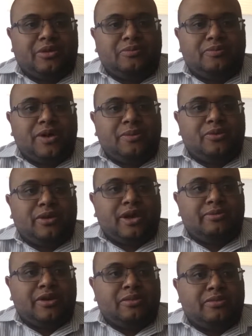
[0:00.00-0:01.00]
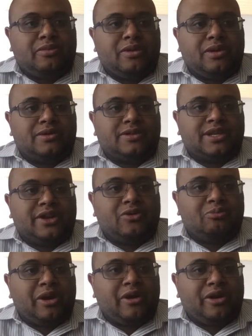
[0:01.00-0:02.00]
people not being, single
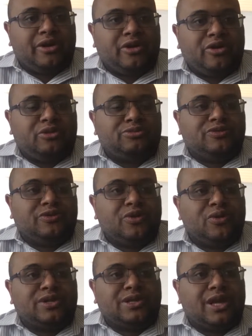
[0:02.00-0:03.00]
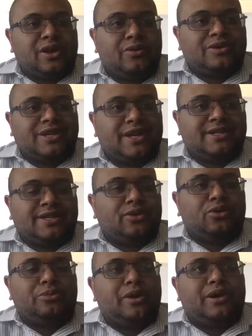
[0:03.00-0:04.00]
parent homes. Of course, they always had single
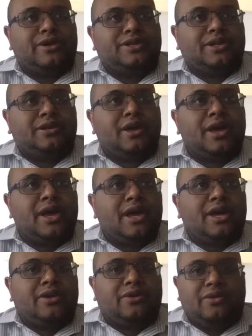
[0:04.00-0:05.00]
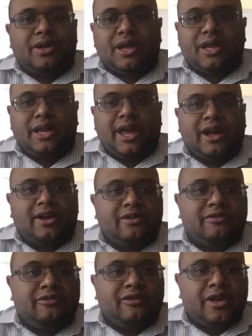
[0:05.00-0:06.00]
parents, and, lack
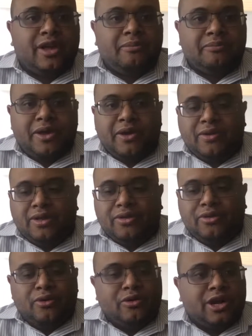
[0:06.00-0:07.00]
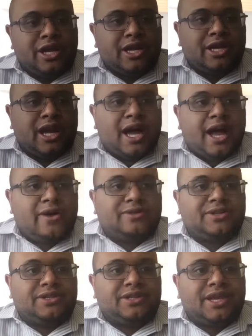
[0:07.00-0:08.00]
of male authority in the
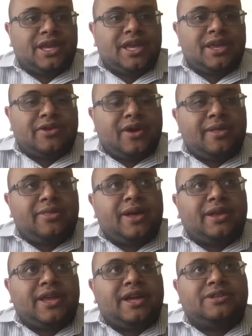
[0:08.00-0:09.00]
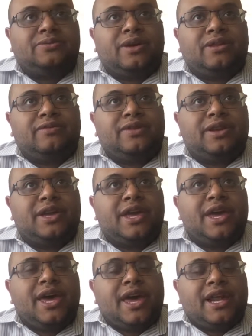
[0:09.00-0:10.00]
house. I think that's relevant.
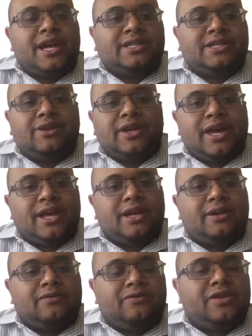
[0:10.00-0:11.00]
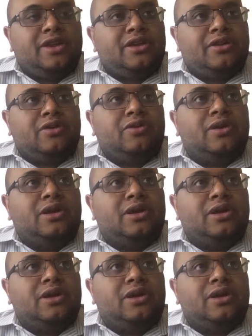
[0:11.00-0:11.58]
And I saw that video.